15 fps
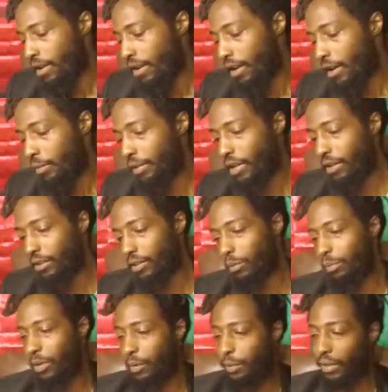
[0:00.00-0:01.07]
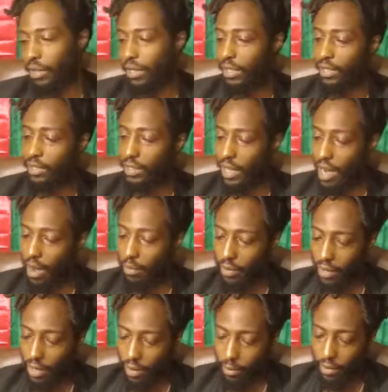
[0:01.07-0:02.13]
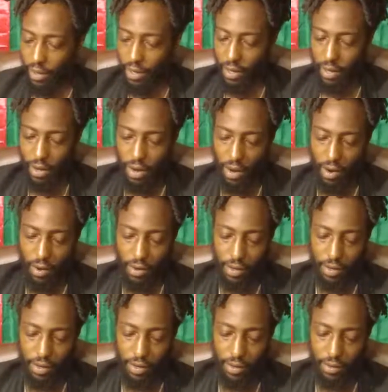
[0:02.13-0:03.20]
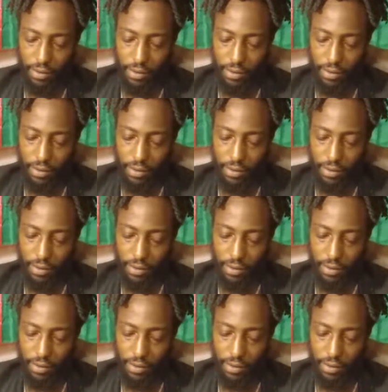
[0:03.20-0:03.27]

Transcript: I'm gonna give some people a little time to come in, y'all.